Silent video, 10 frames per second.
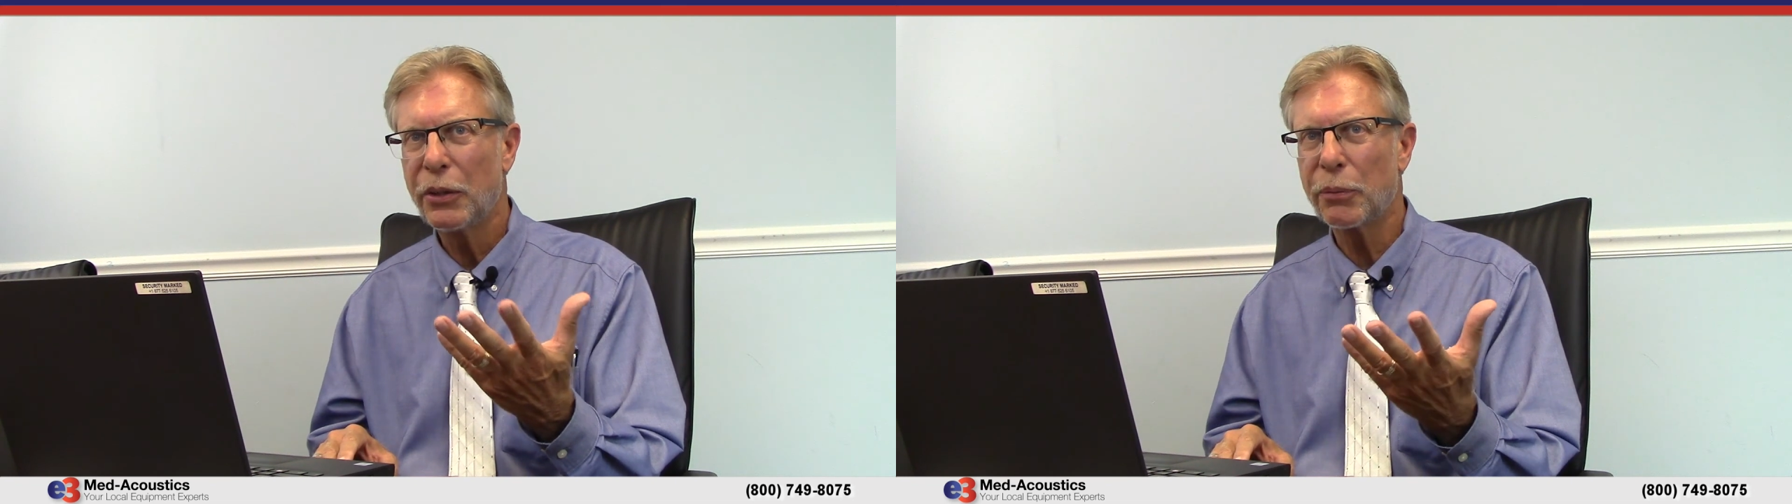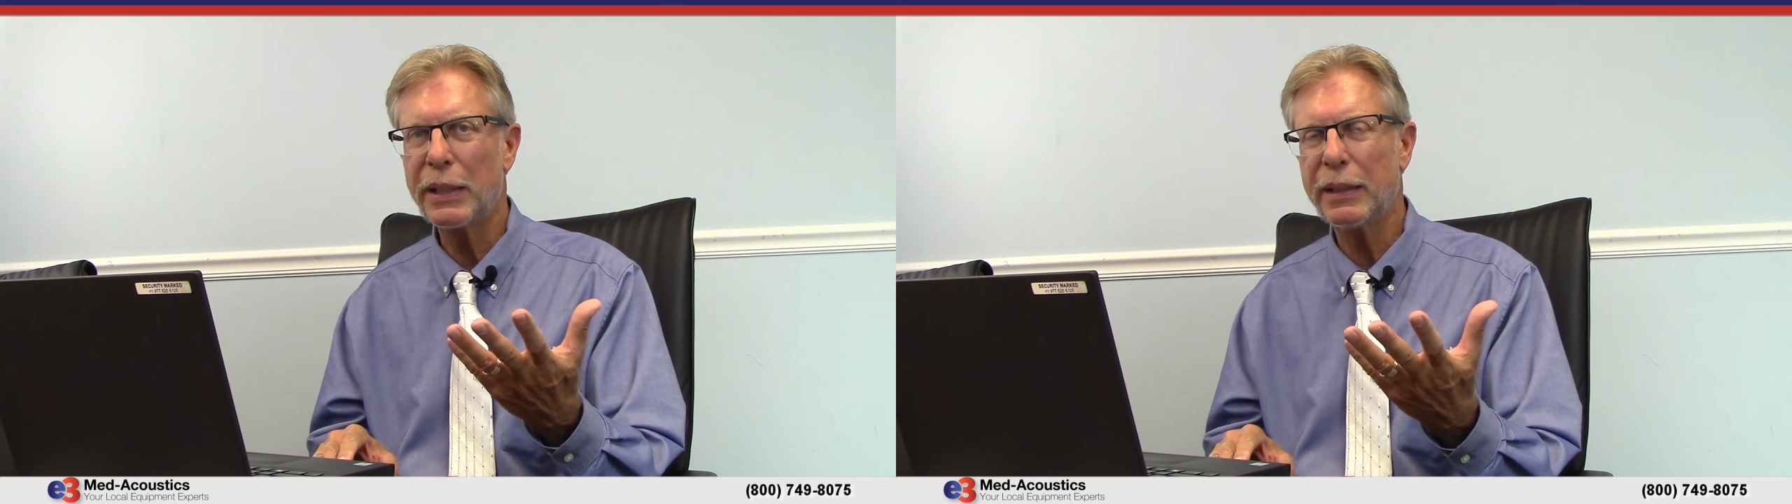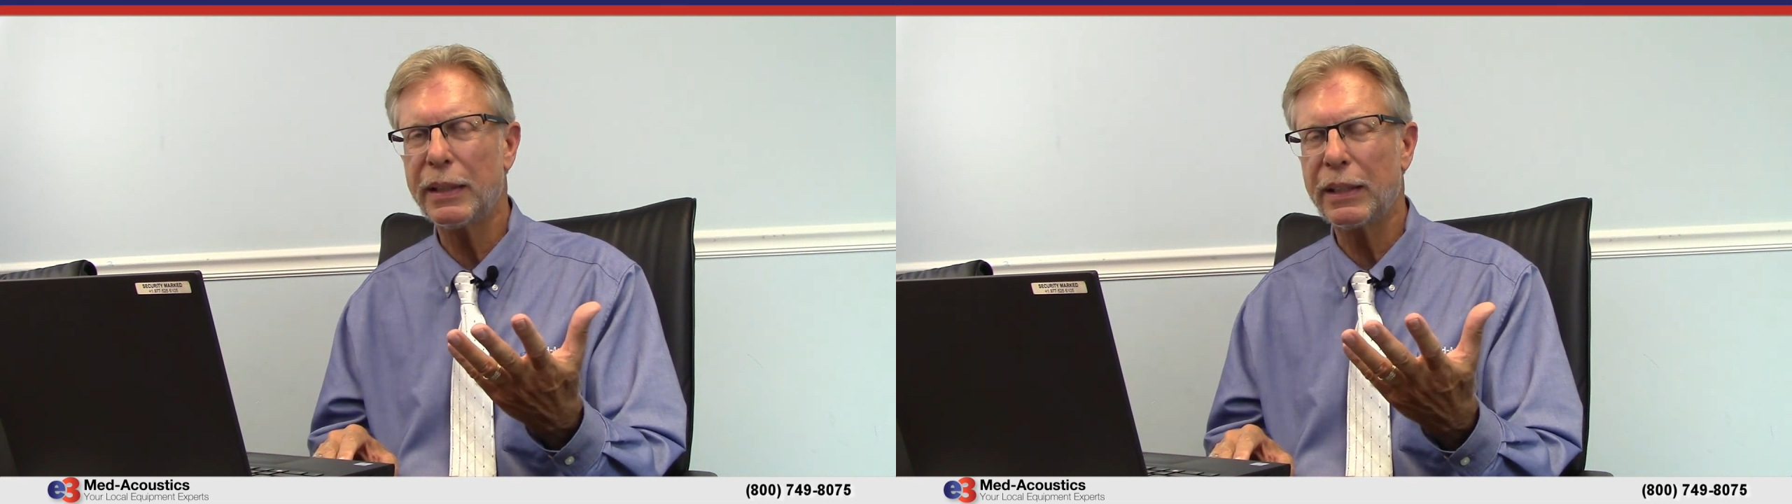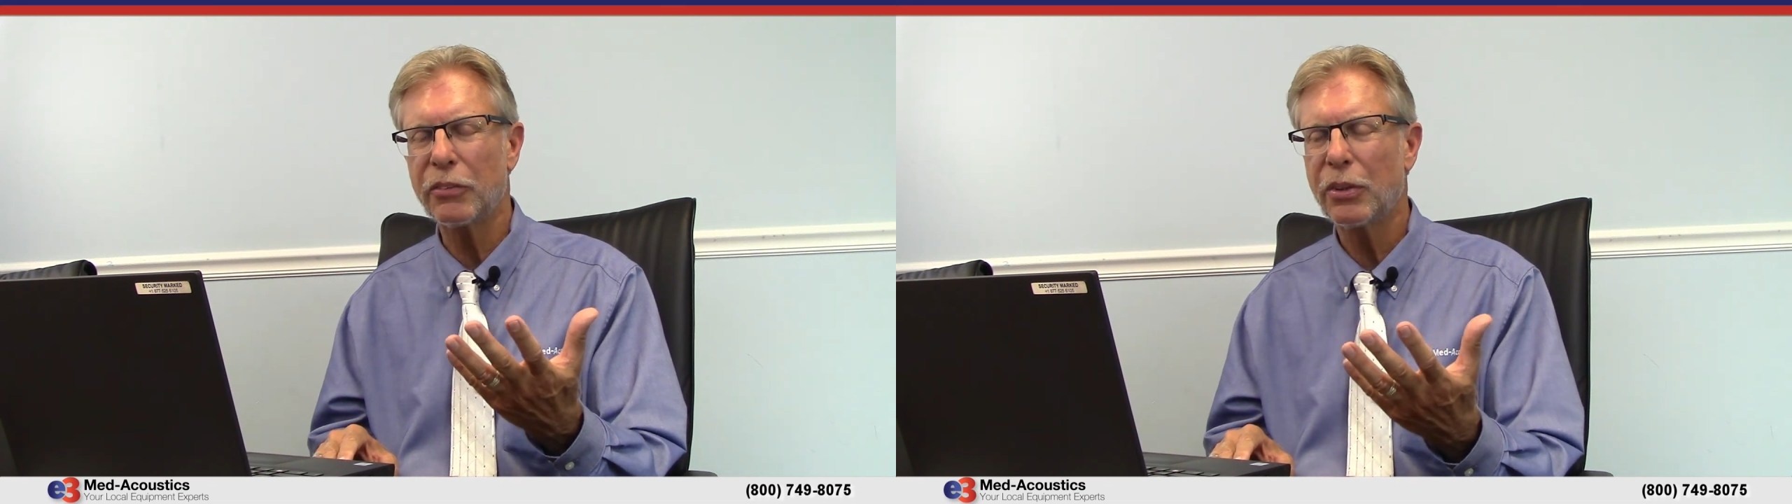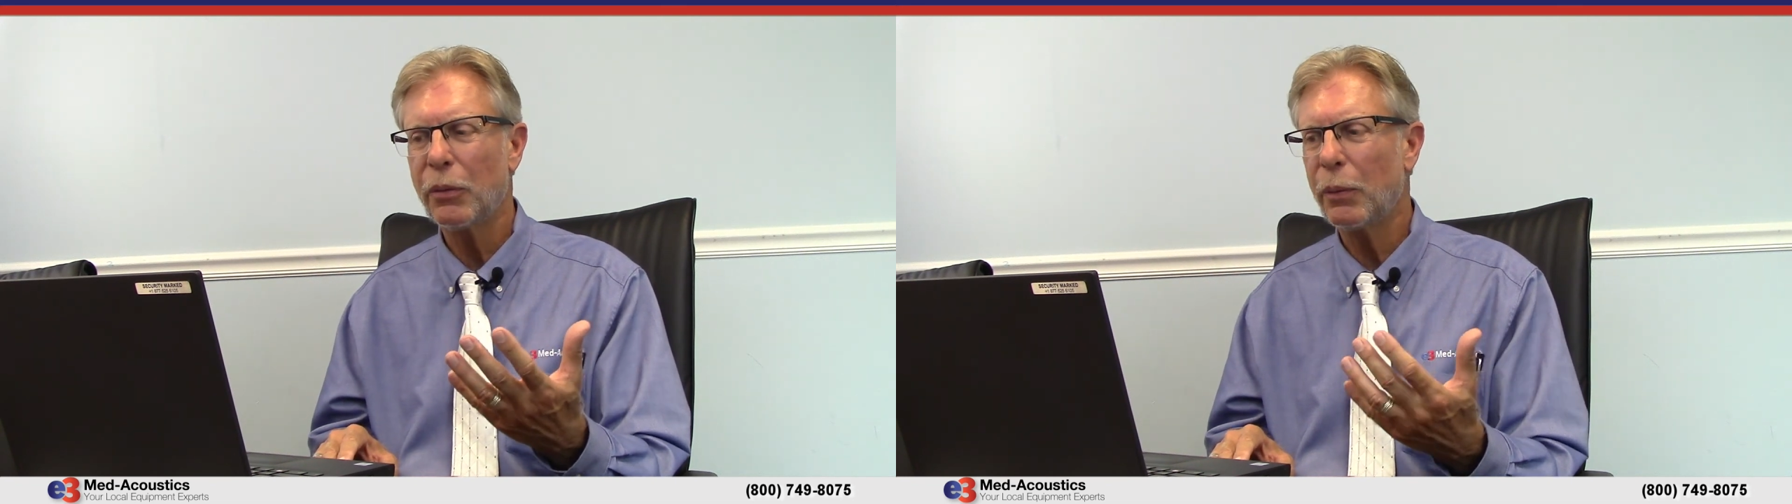three
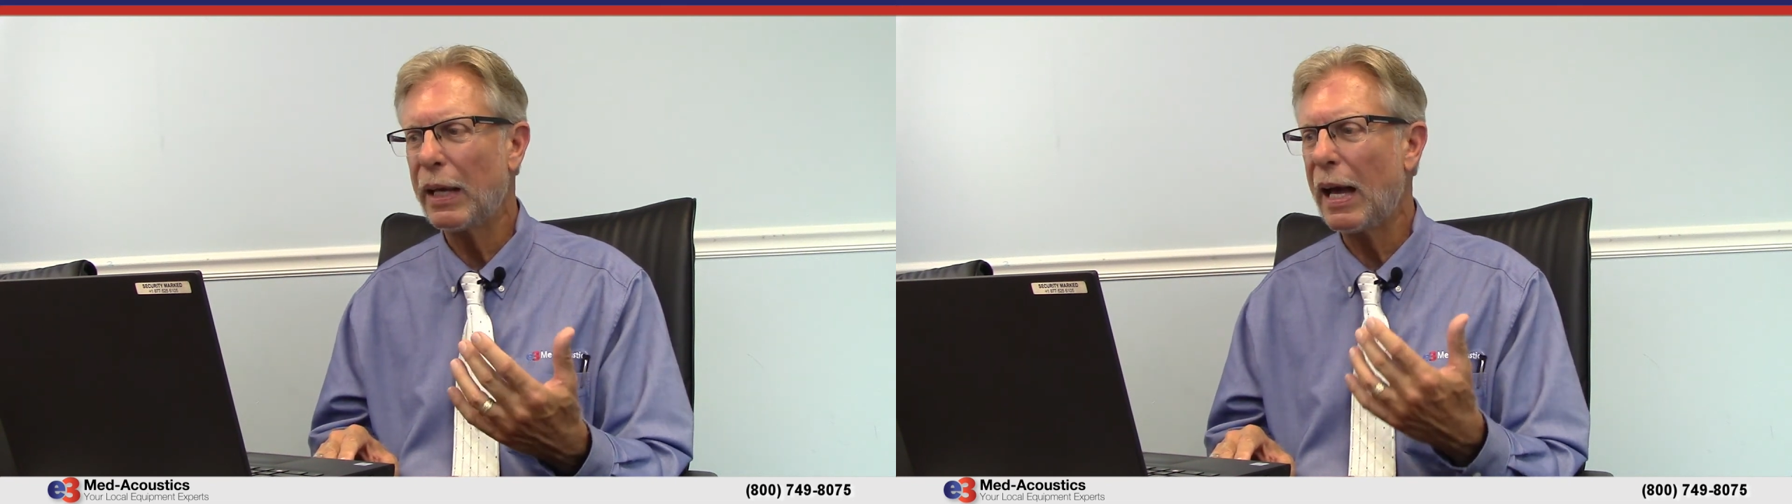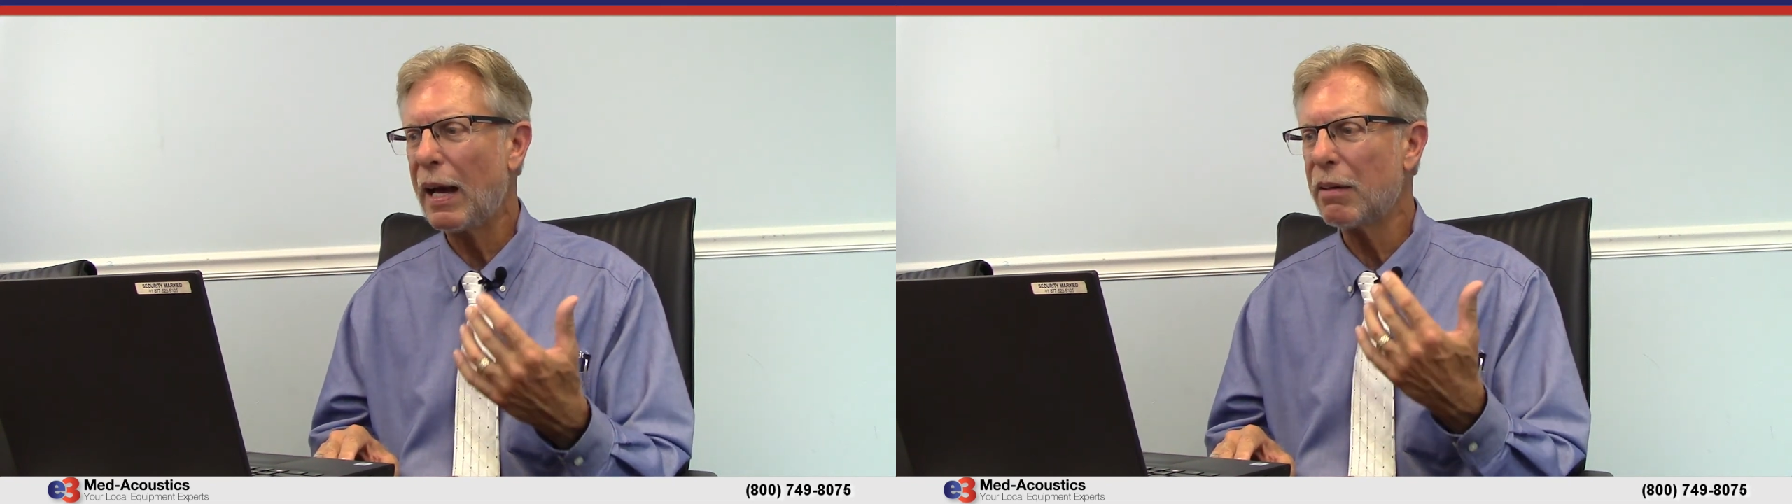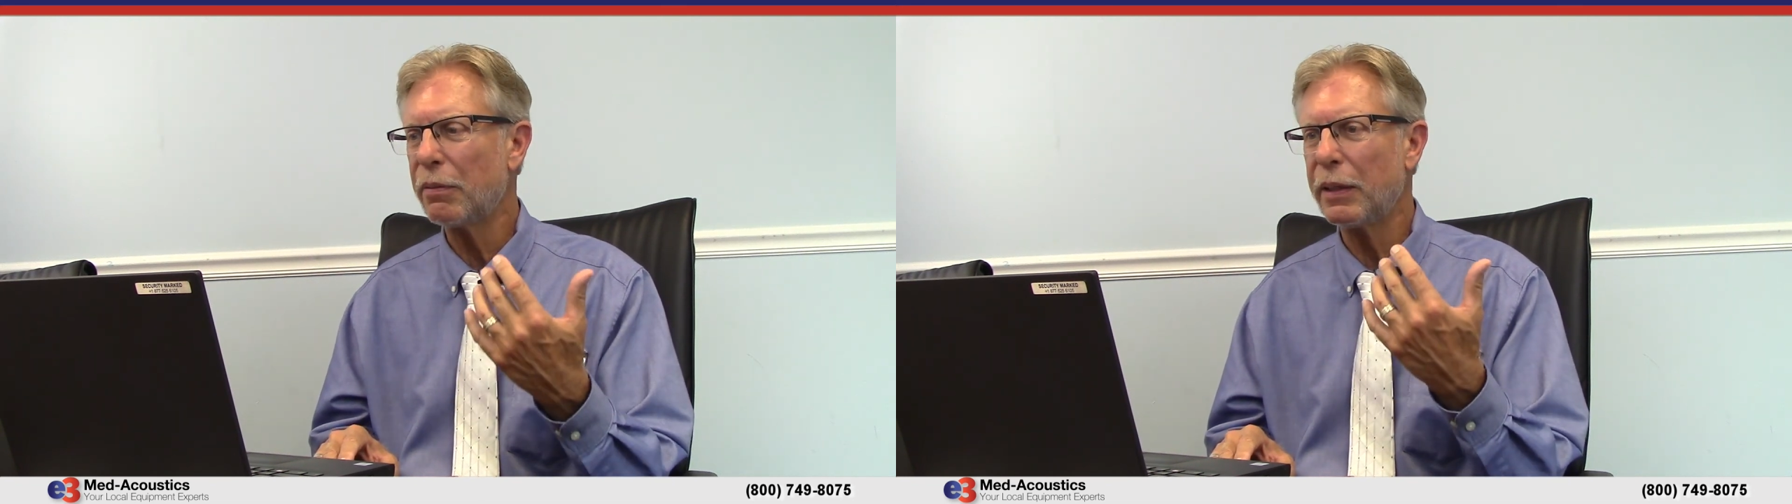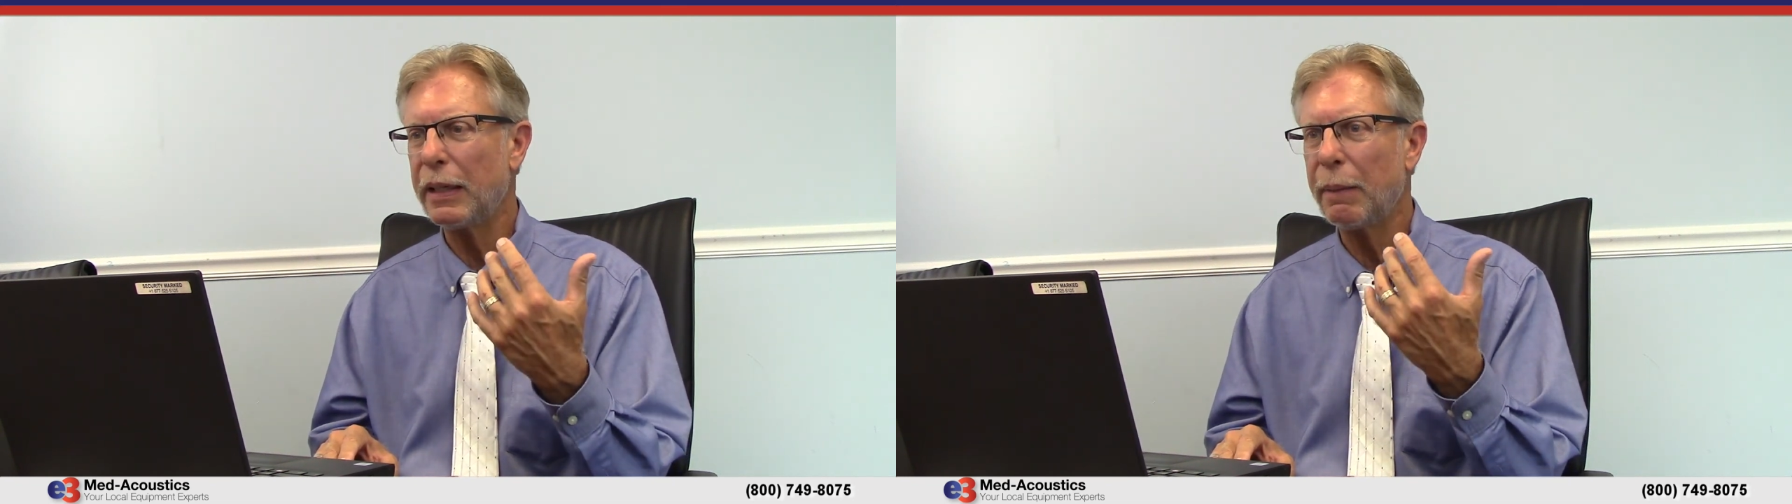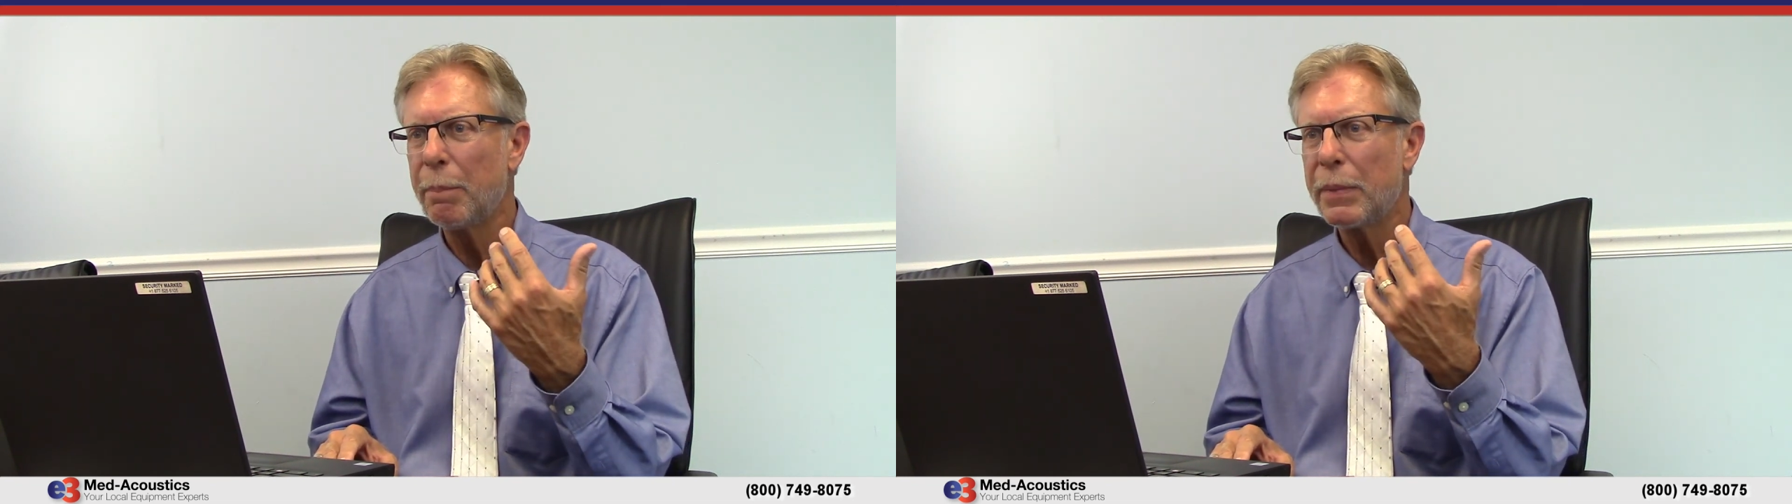things. We have
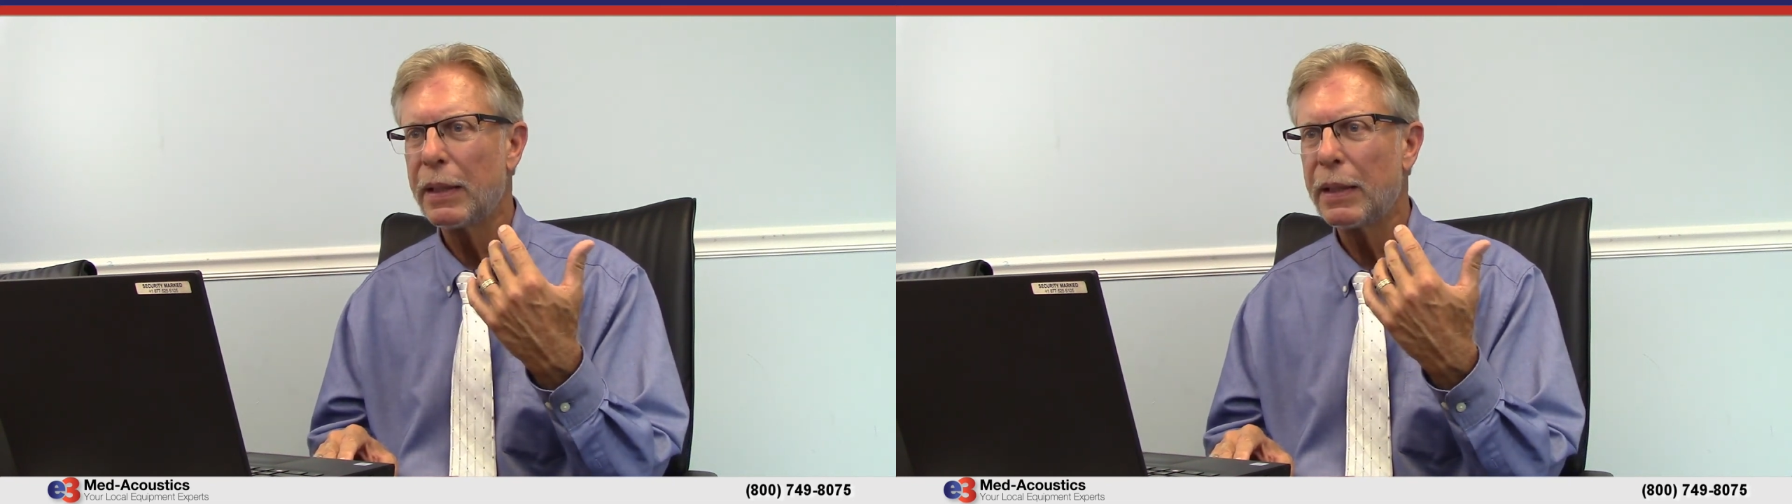the